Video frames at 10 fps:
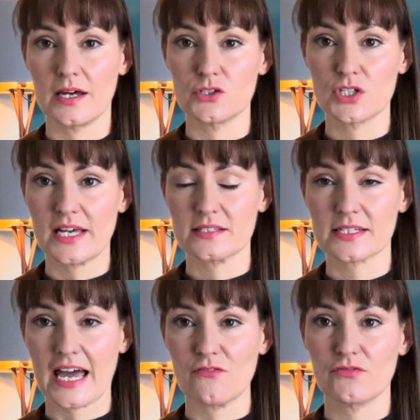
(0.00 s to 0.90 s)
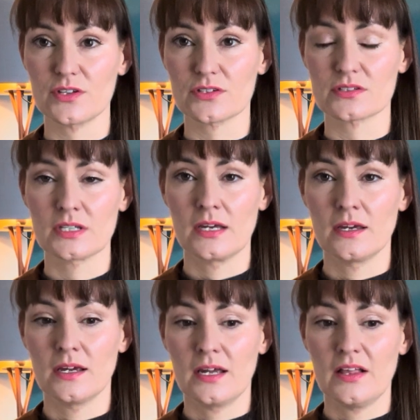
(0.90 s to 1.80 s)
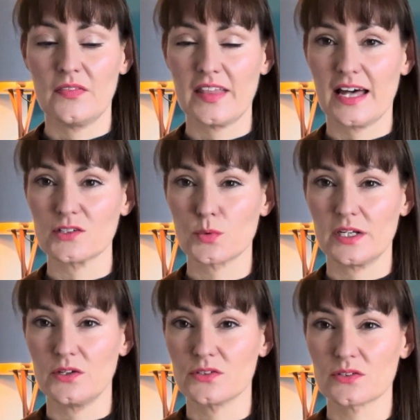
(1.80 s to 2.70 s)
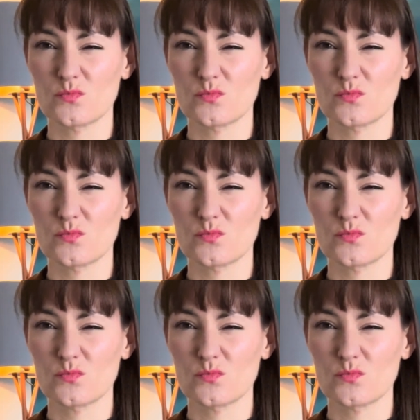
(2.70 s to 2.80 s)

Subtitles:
chest canvas, and that's where you'd